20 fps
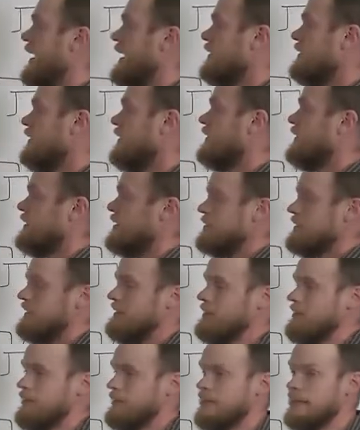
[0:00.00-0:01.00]
Ele is
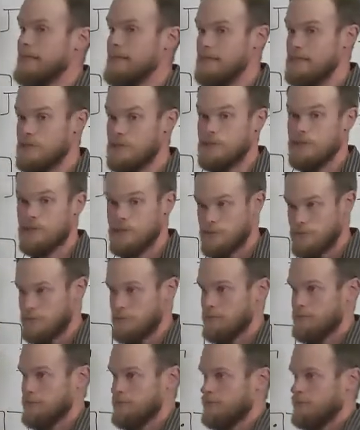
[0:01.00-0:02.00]
these.
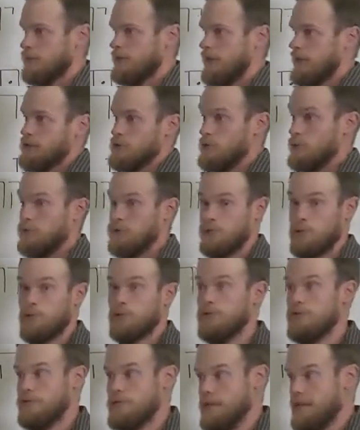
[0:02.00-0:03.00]
Okay, so
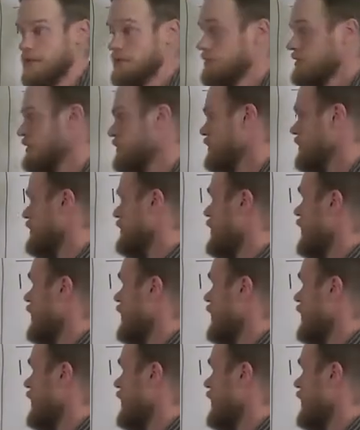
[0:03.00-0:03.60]
plural of this.